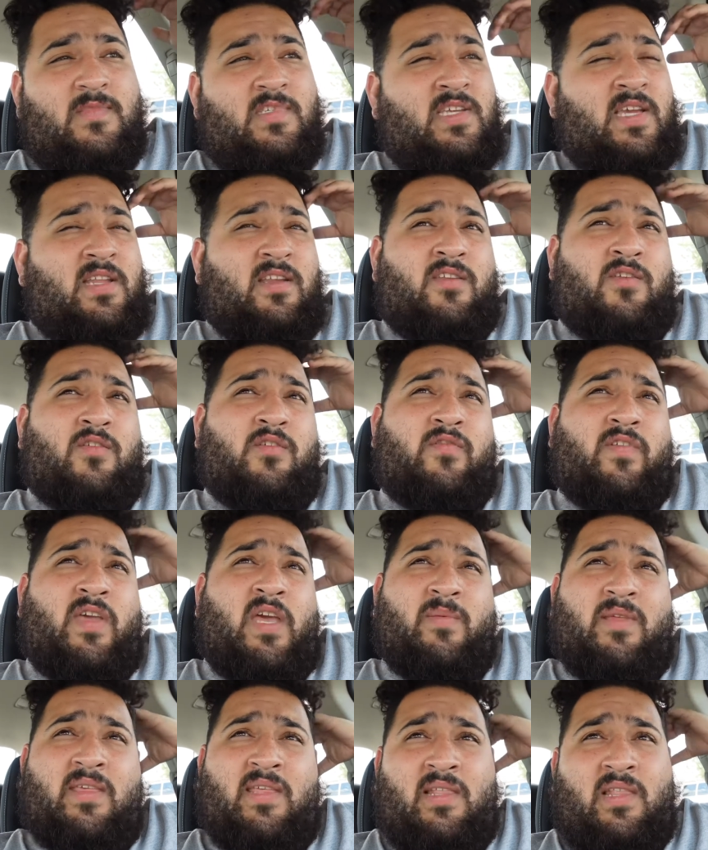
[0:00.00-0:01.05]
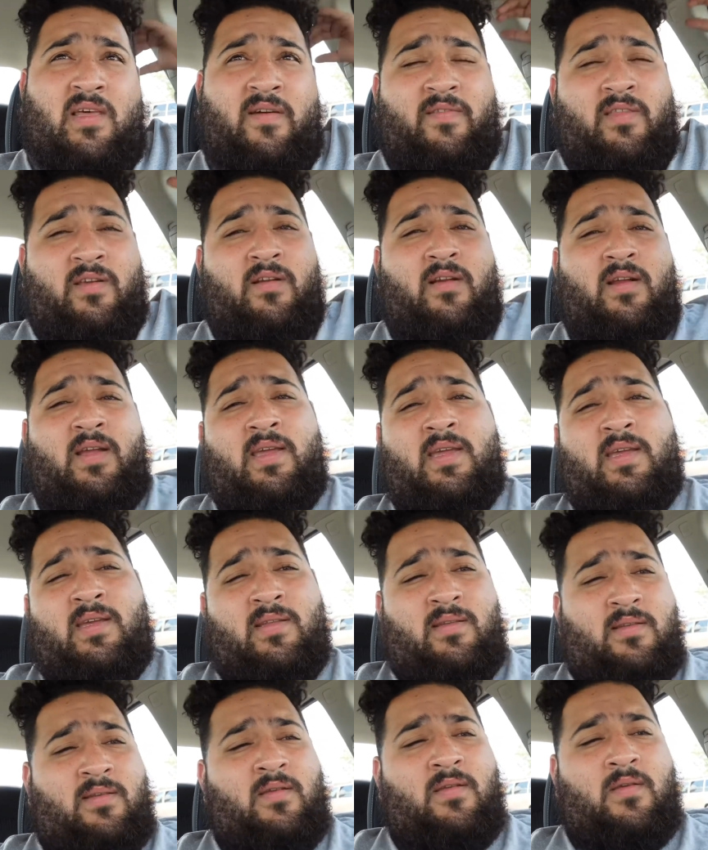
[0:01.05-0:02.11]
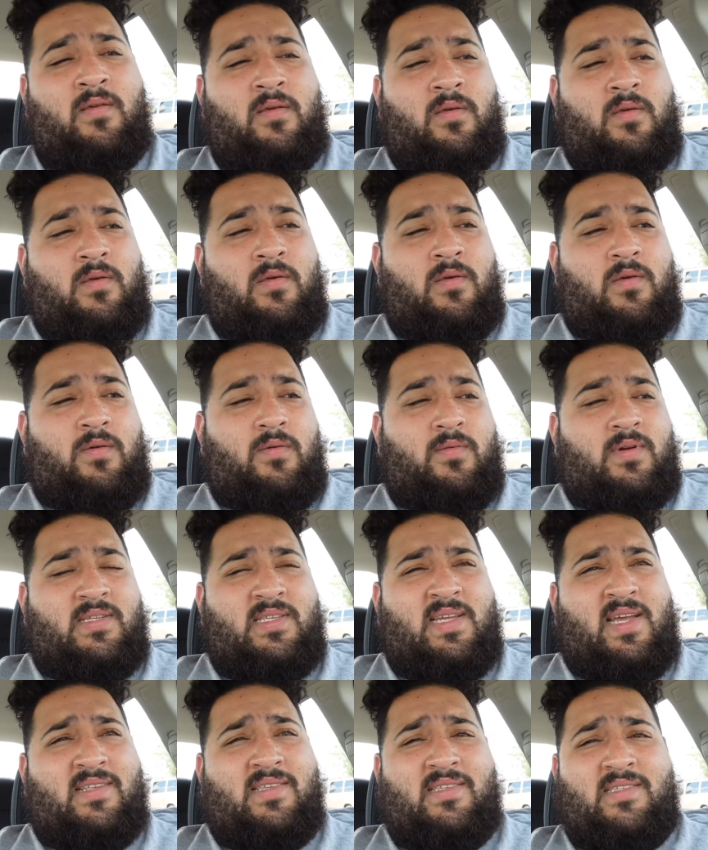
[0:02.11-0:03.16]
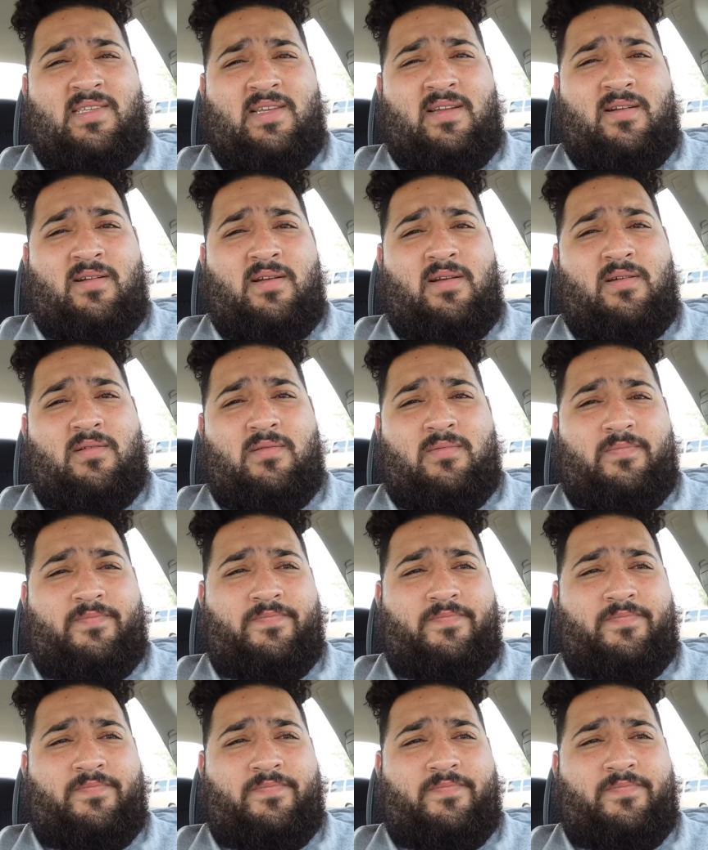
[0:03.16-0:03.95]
She had a huge family that loved her, and we're sad to see her go.